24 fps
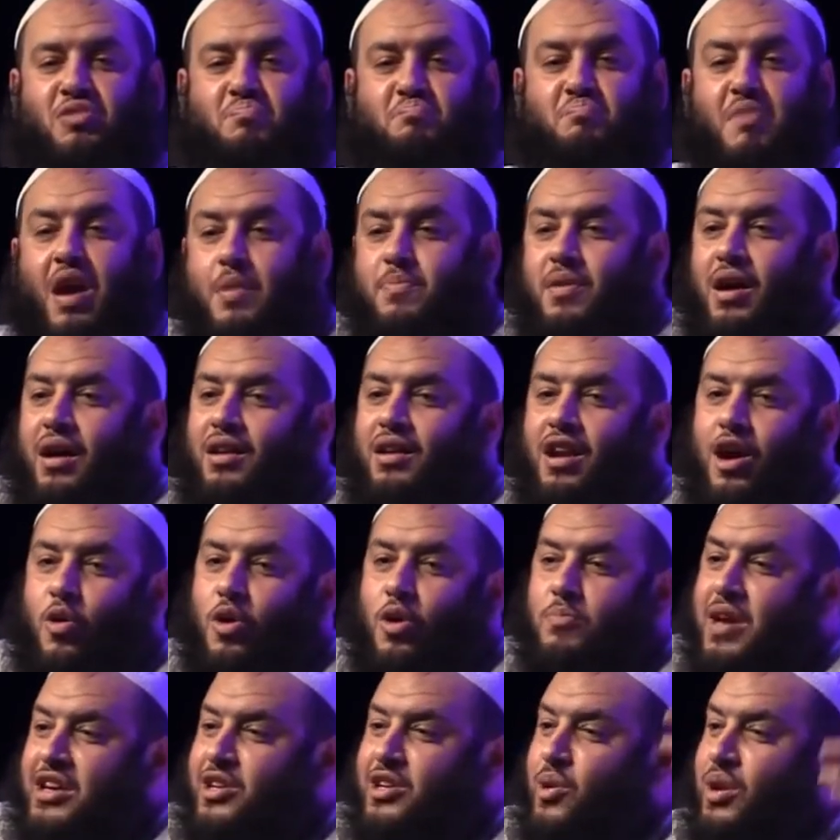Maybe Allah will
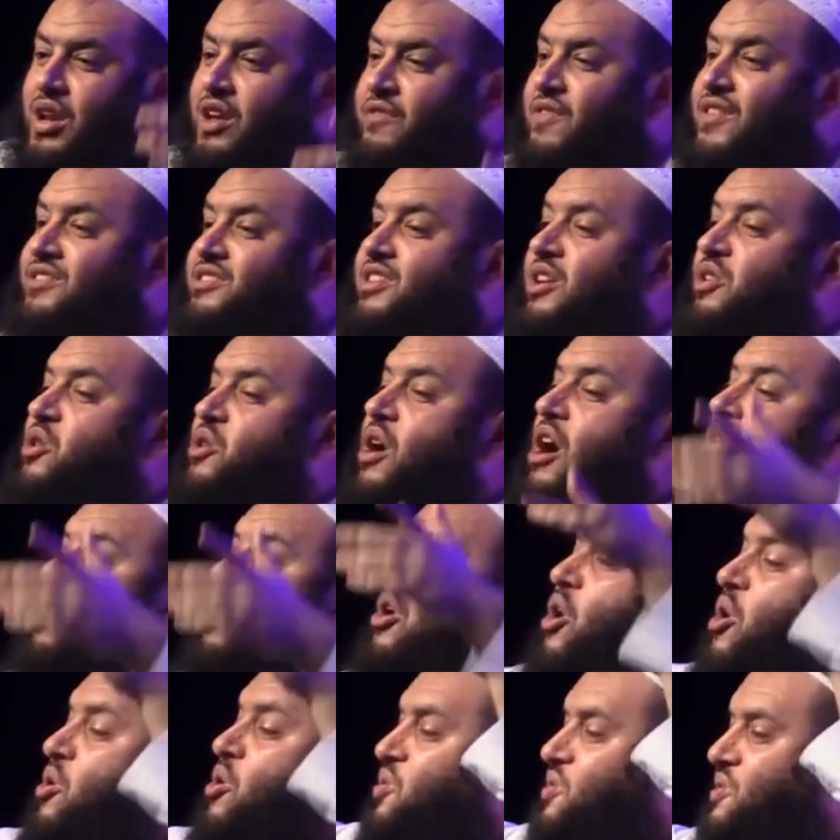make you live until you are
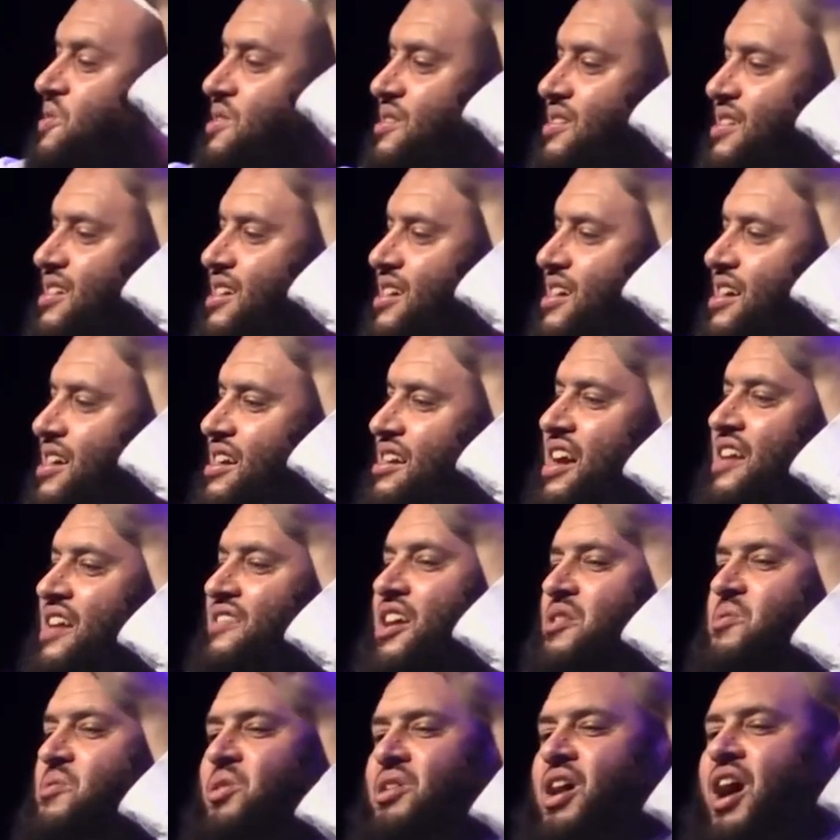old and
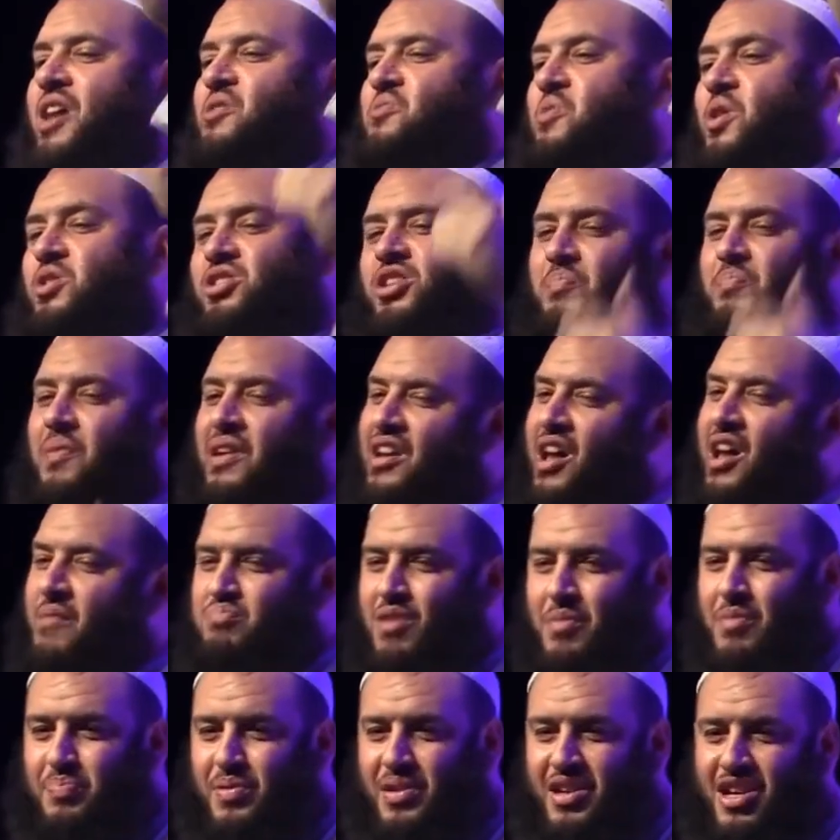then you can't worship Allah
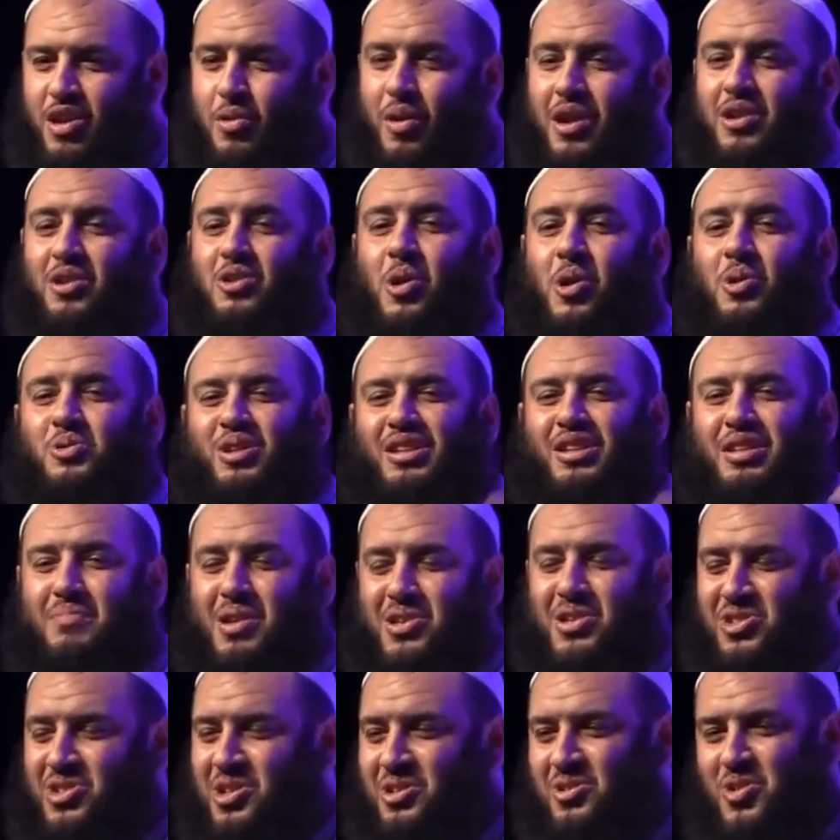properly. You want to go to the
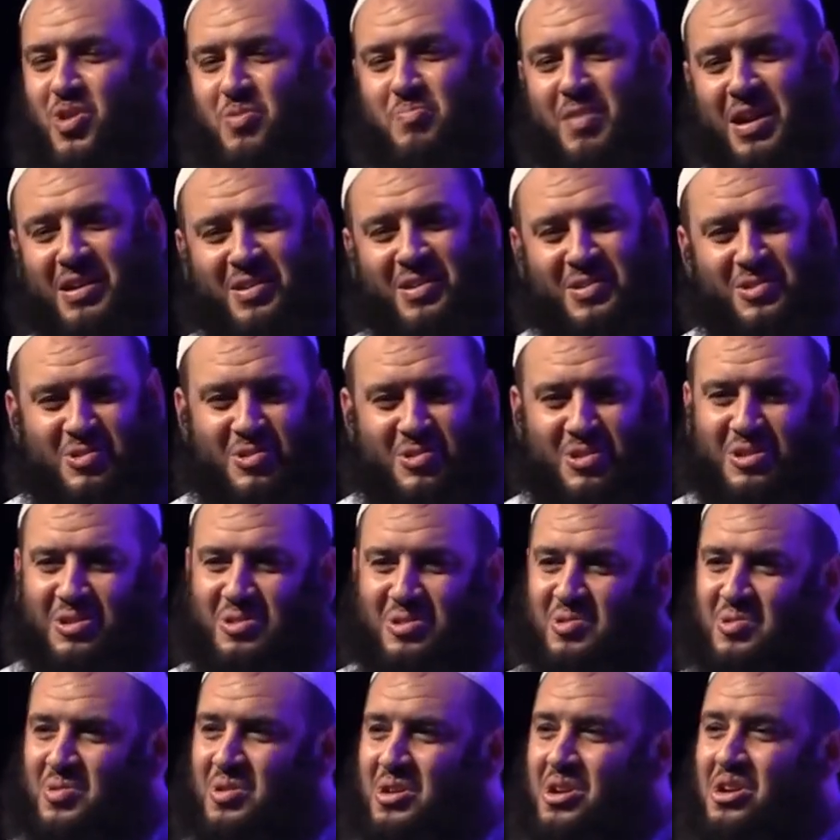masjid, your back is hurting
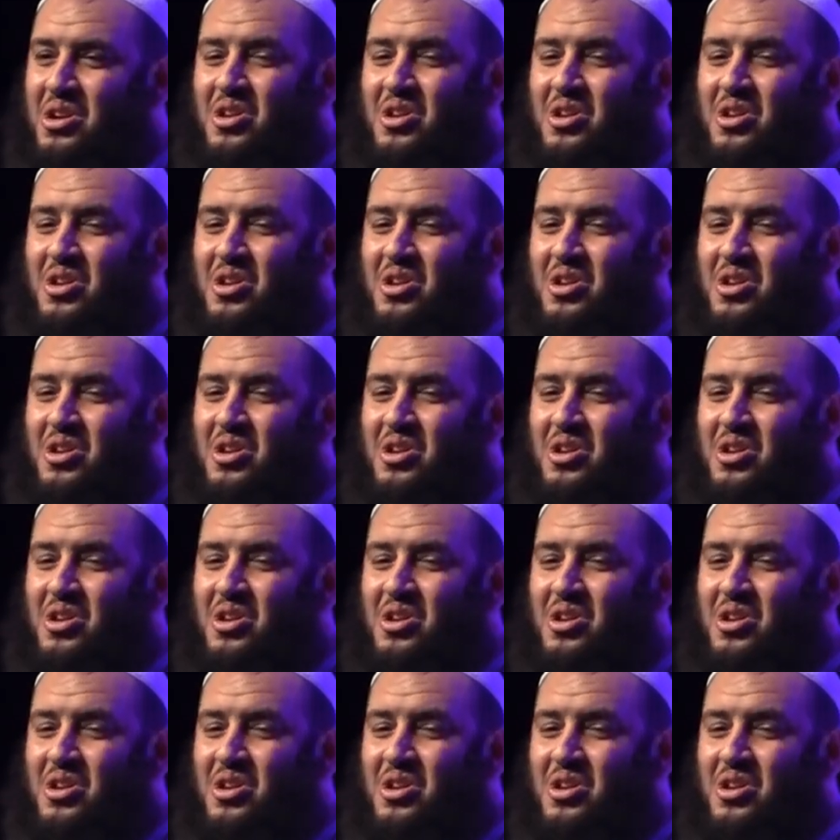you.